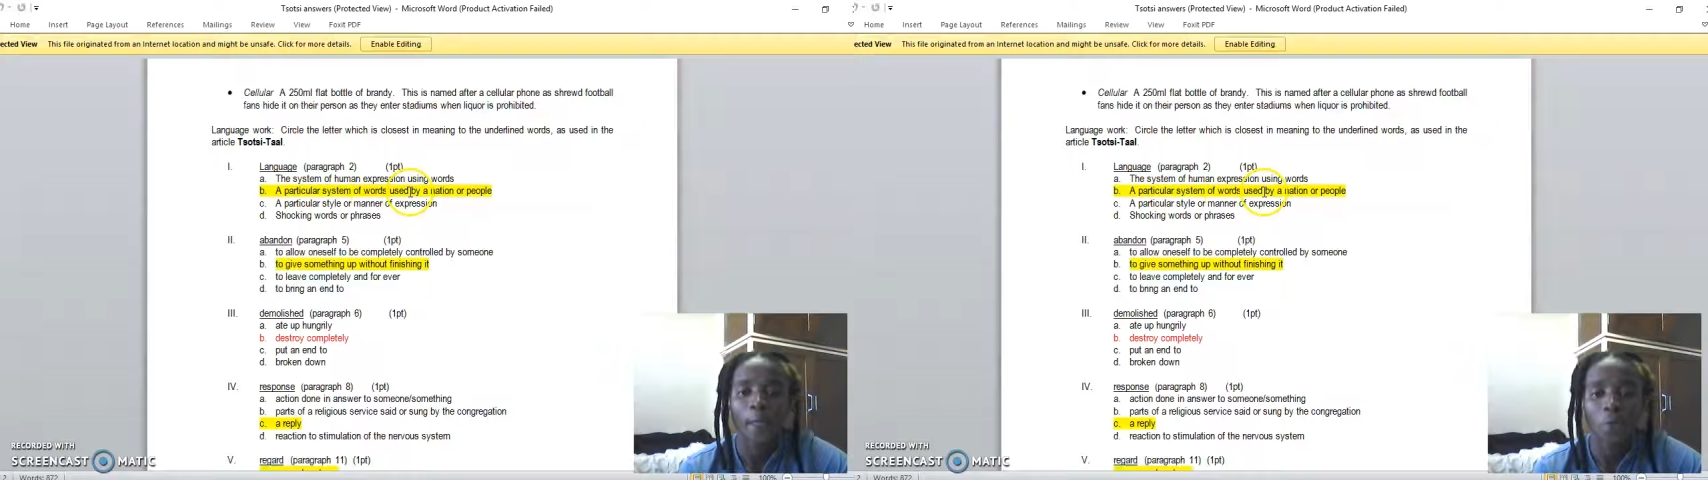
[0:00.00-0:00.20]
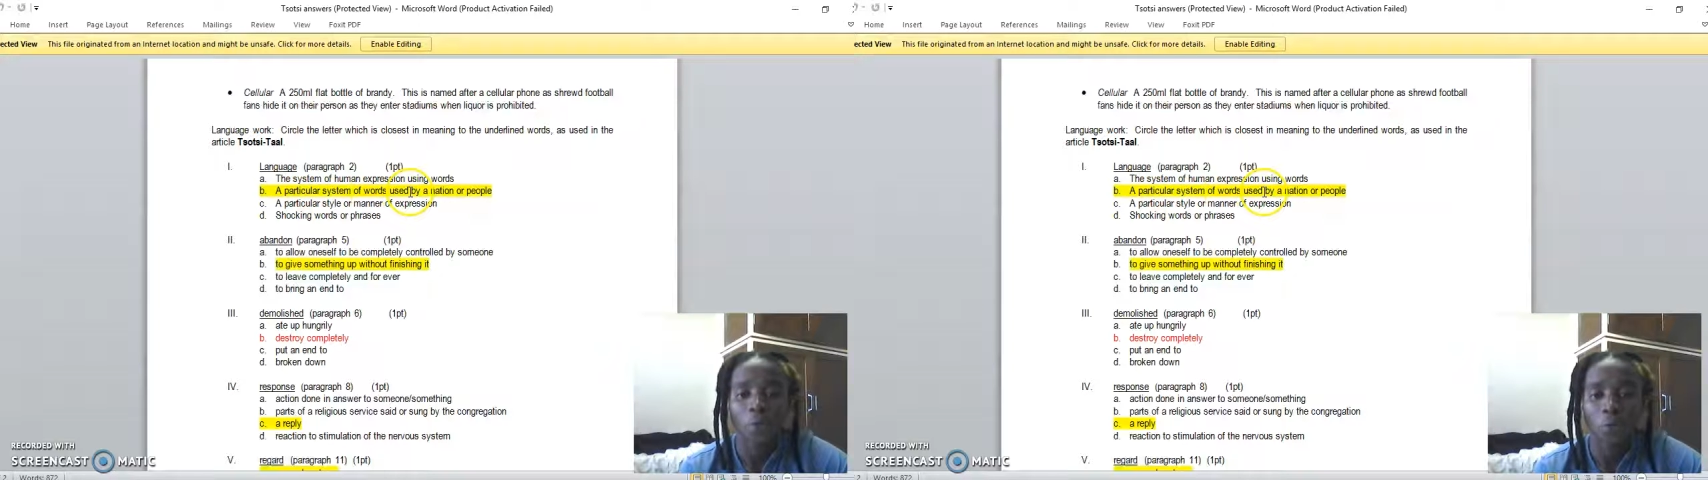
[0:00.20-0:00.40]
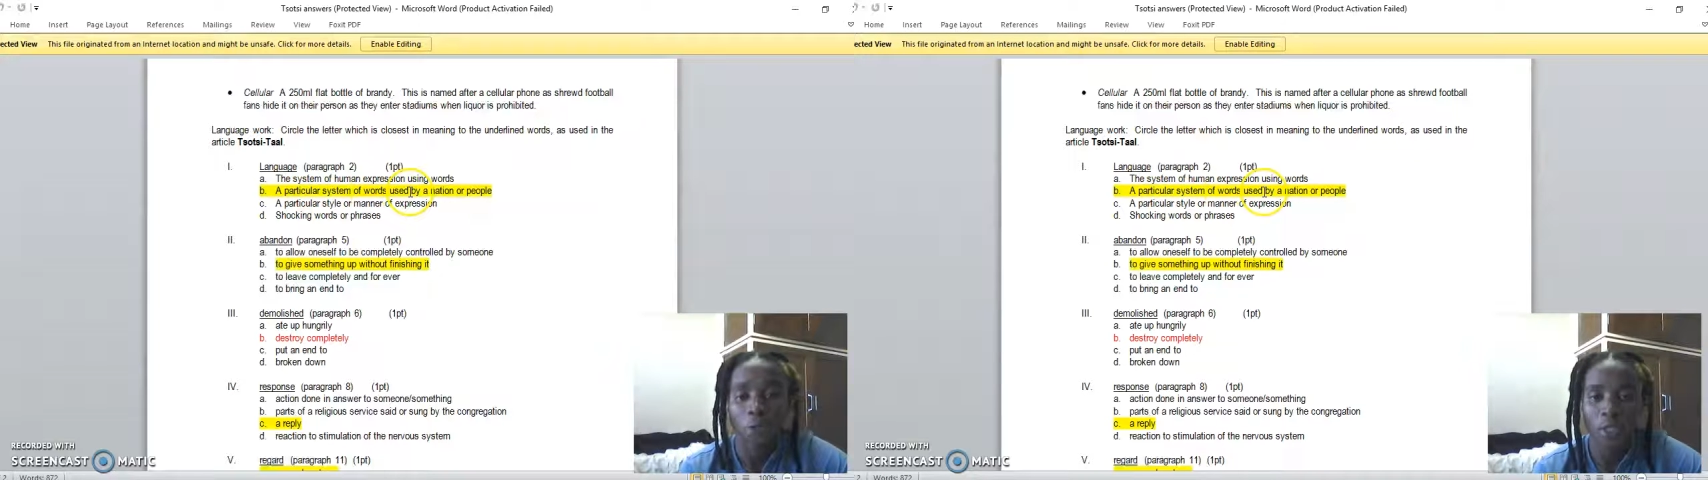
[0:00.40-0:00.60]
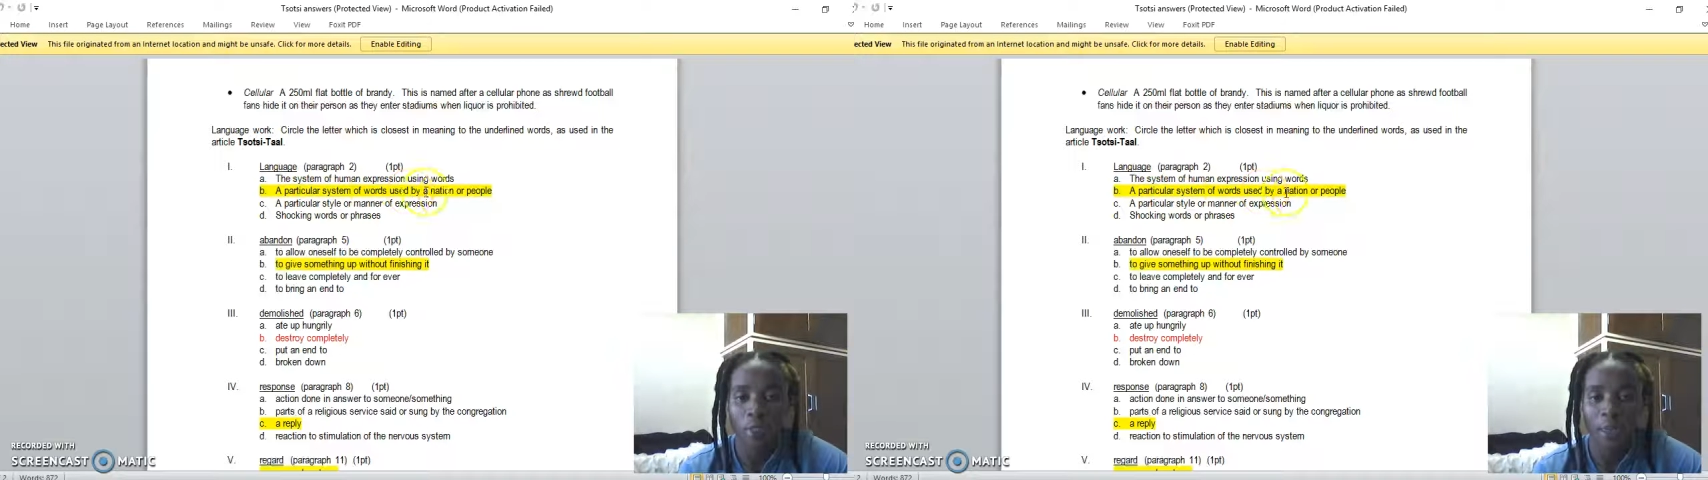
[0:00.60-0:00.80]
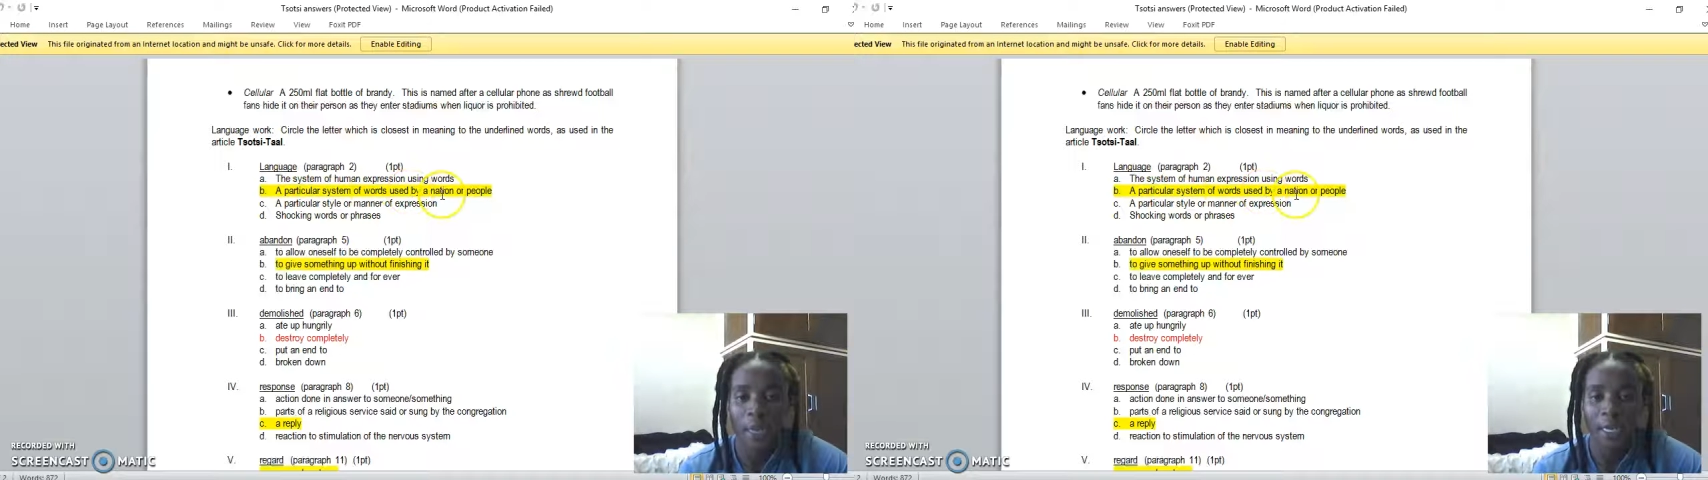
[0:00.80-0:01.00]

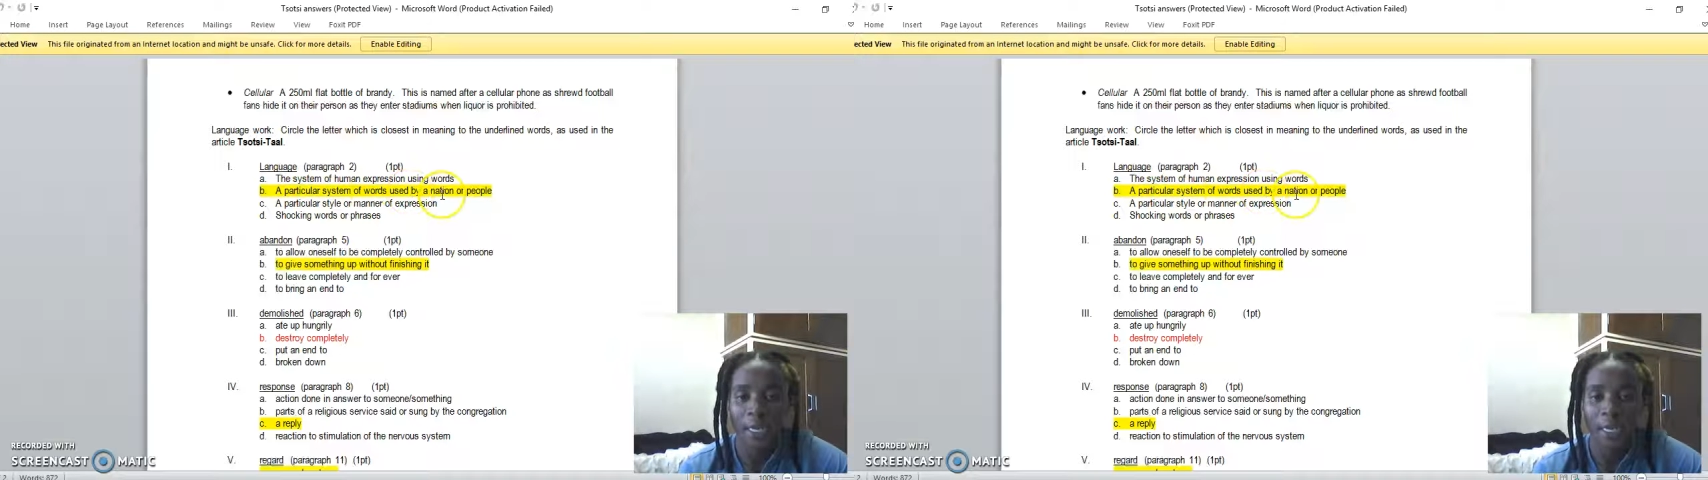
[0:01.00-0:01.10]
used by a